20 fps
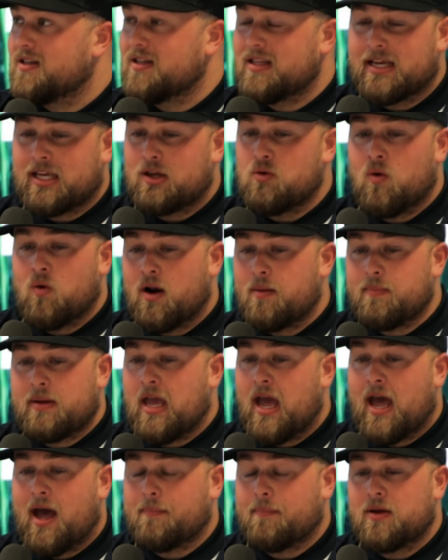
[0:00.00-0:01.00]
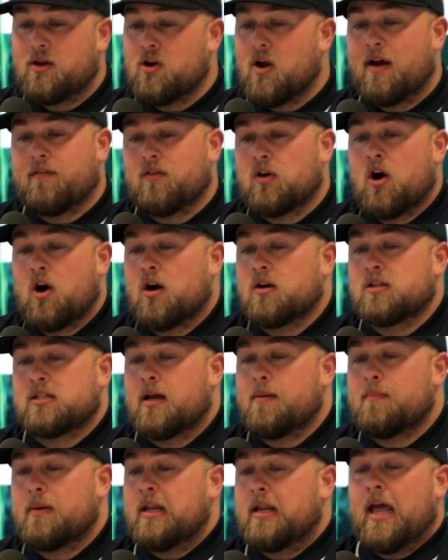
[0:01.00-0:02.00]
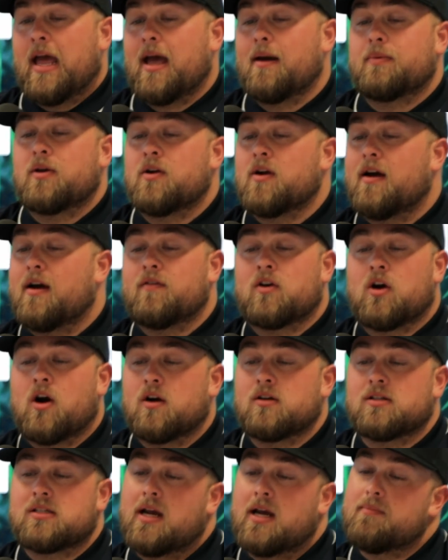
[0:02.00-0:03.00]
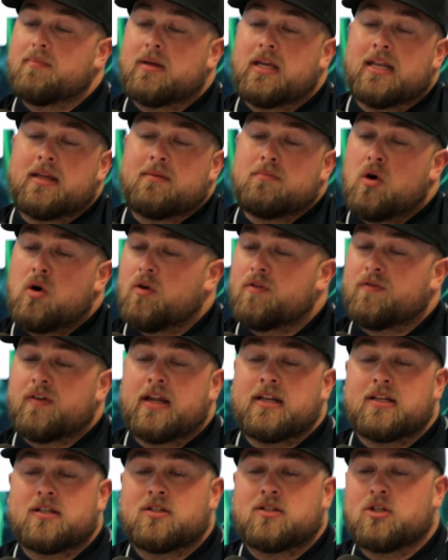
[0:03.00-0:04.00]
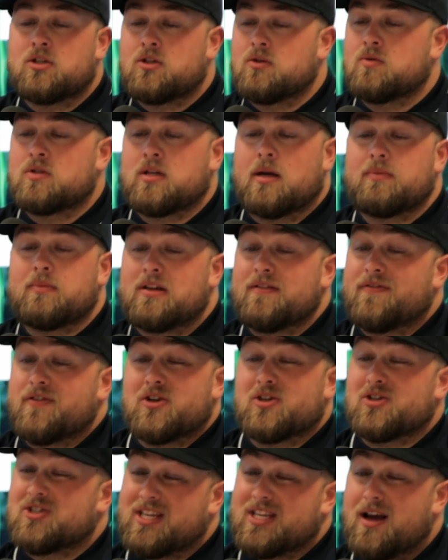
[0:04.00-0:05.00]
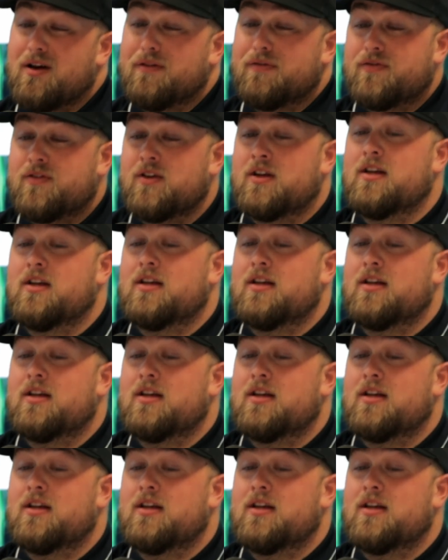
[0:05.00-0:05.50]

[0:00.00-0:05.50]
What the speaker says: Like you want to be happy. You're having a hard time being happy. You're having a hard time getting motivated to do something for yourself.